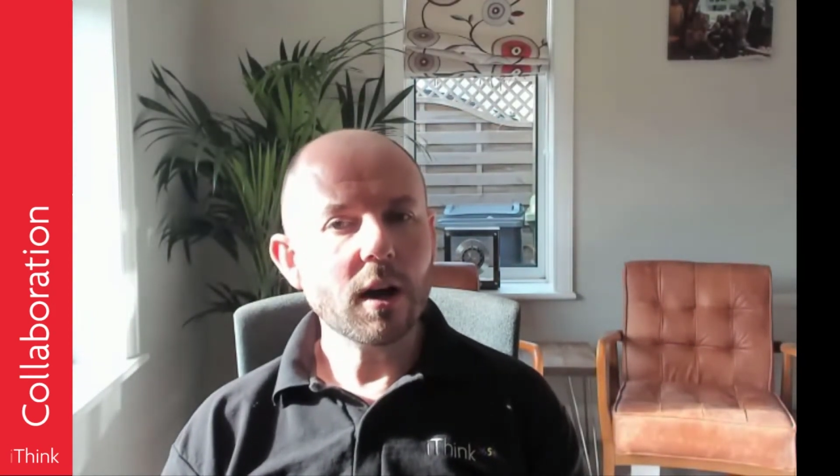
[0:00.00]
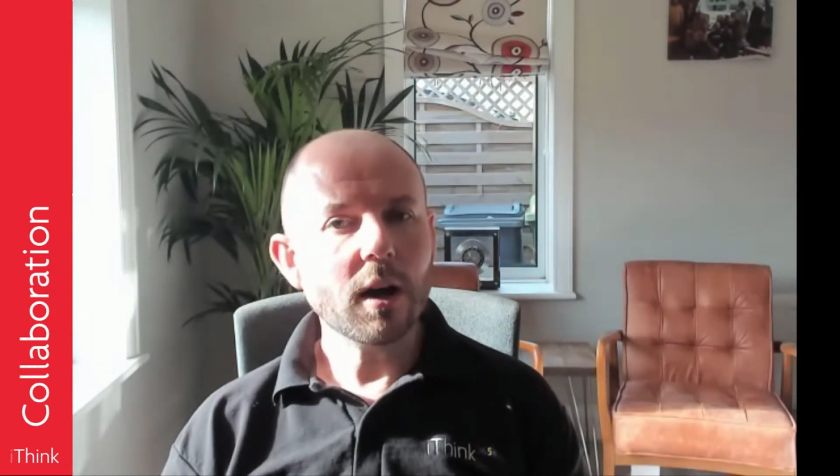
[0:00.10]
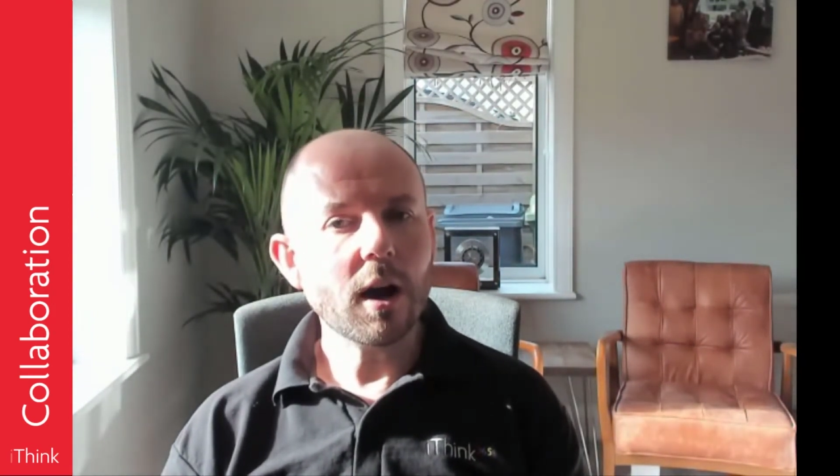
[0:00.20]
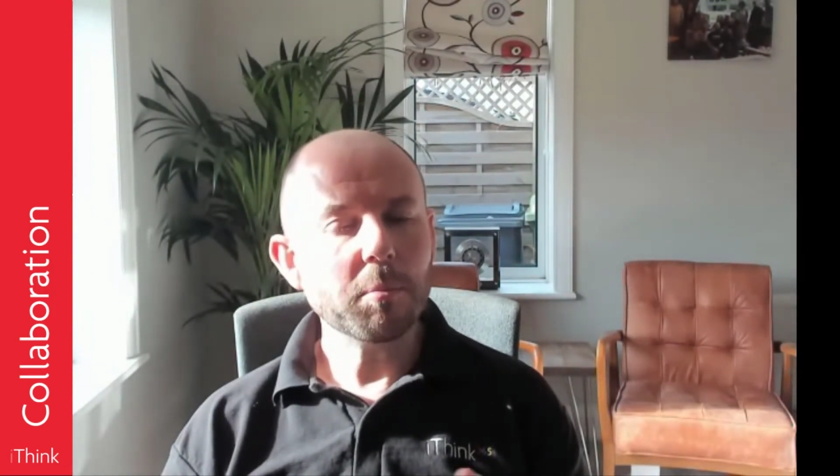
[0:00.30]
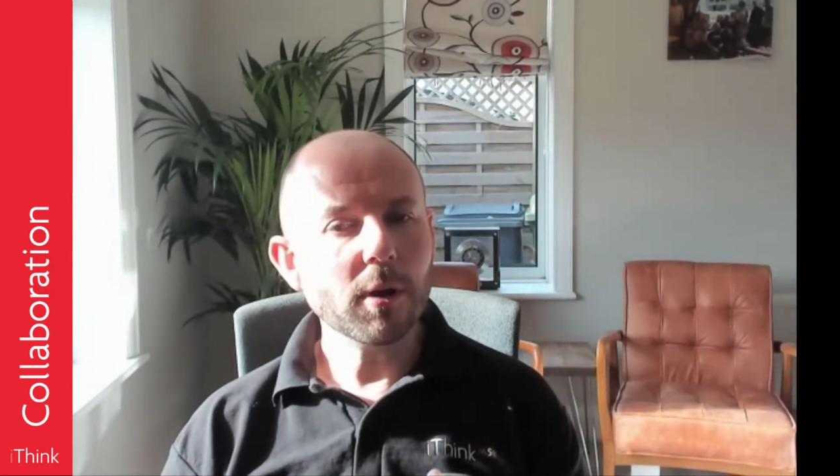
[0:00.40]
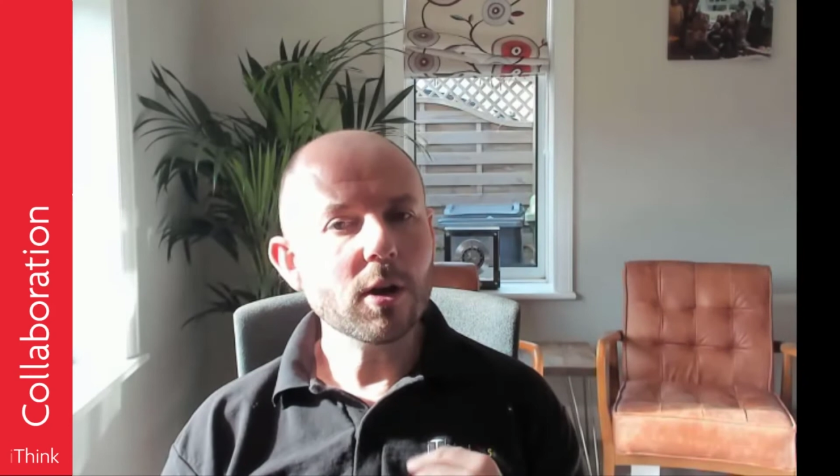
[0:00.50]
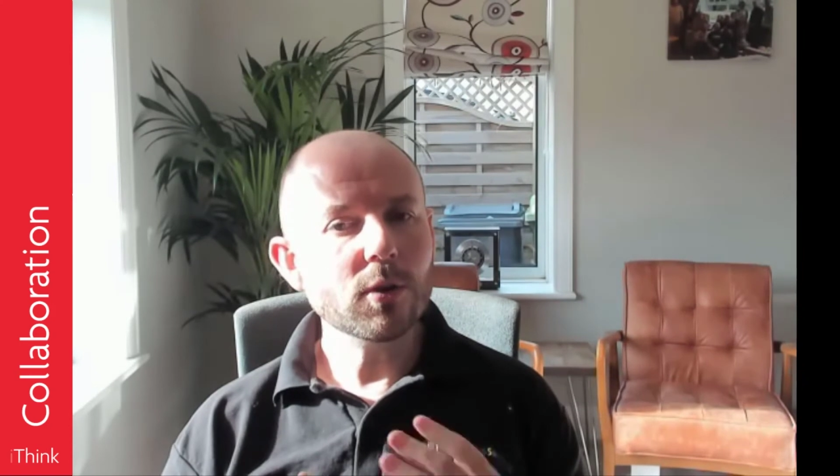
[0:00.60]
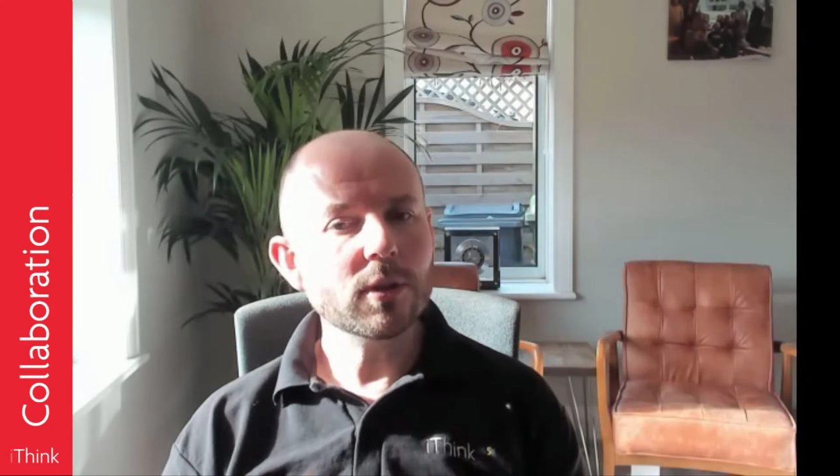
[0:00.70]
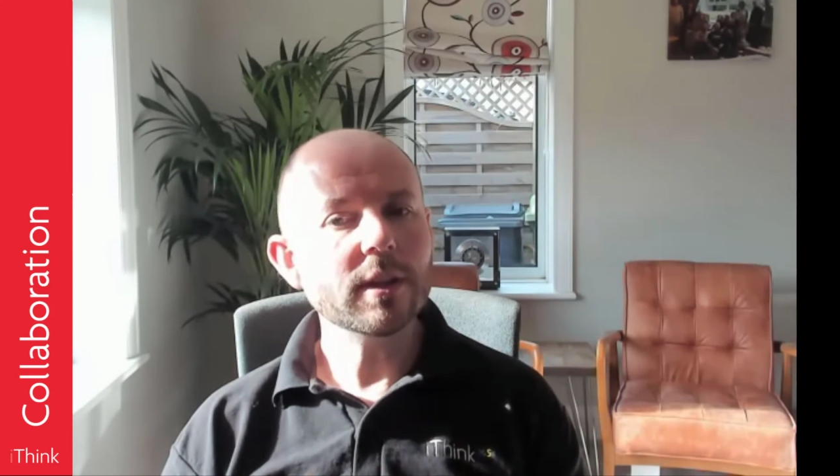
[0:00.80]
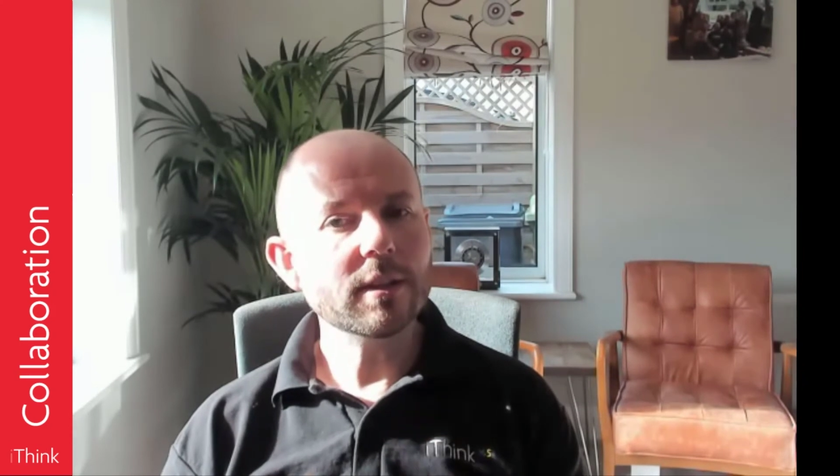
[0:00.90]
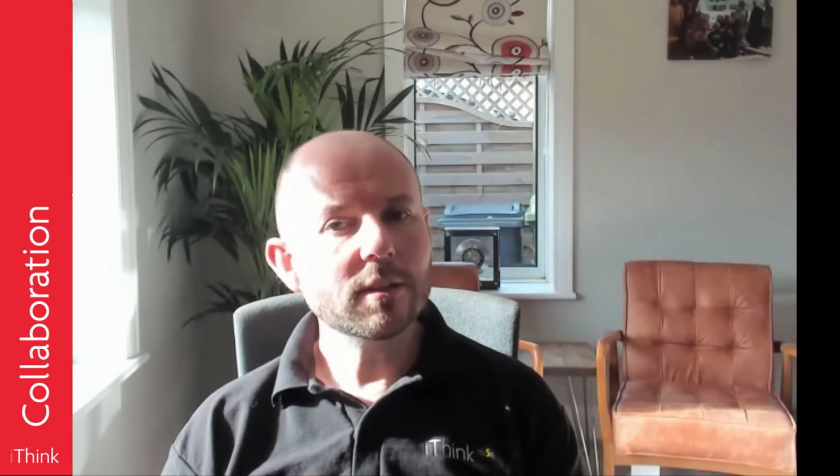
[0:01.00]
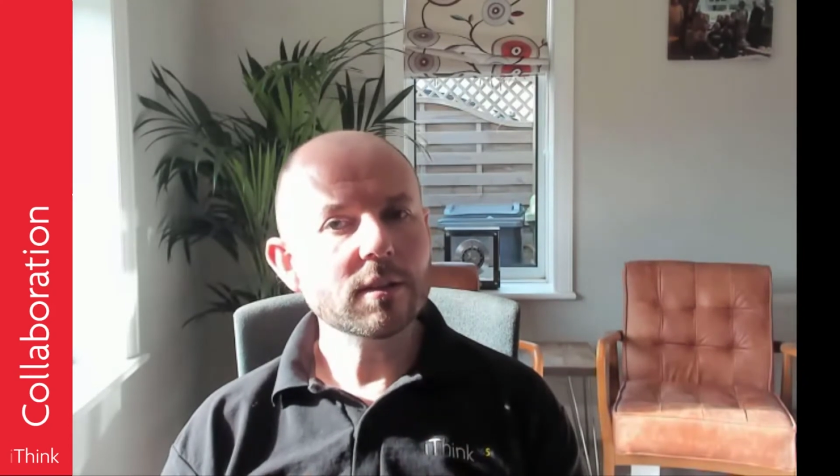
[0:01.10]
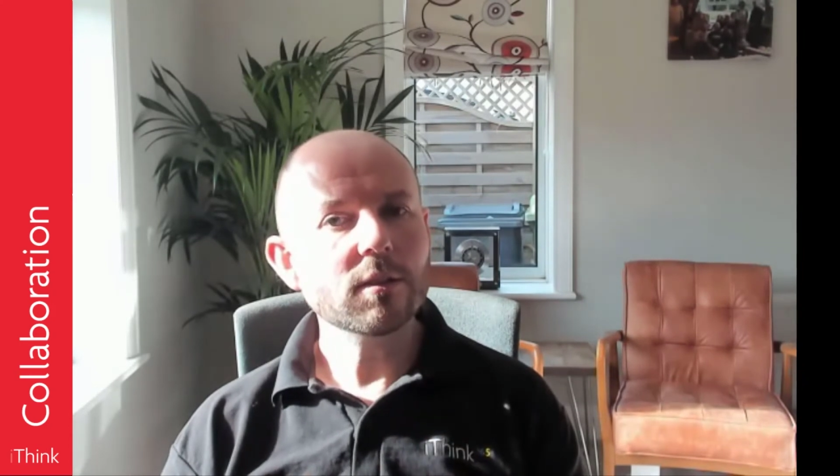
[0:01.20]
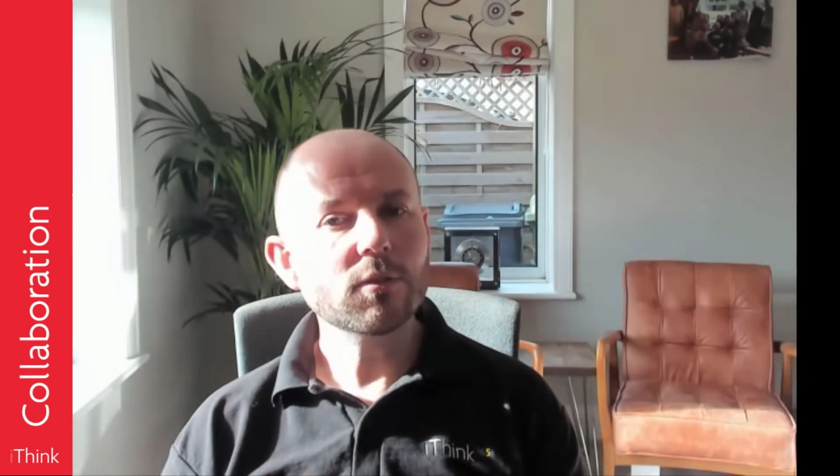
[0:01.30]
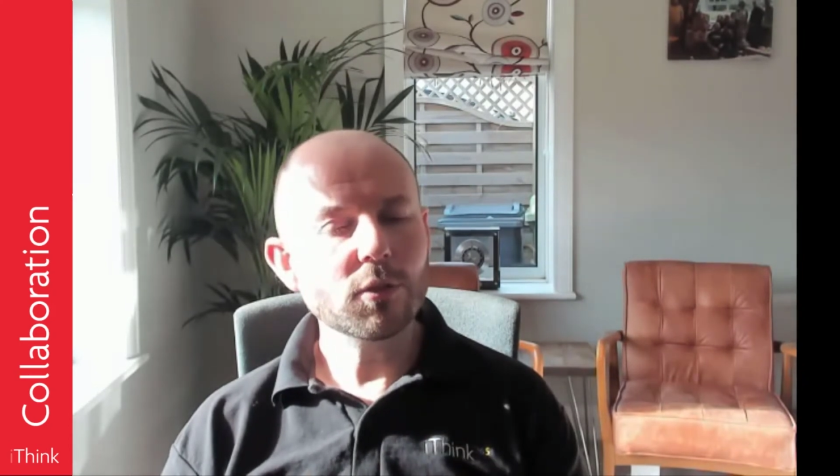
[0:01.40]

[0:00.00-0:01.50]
are uploaded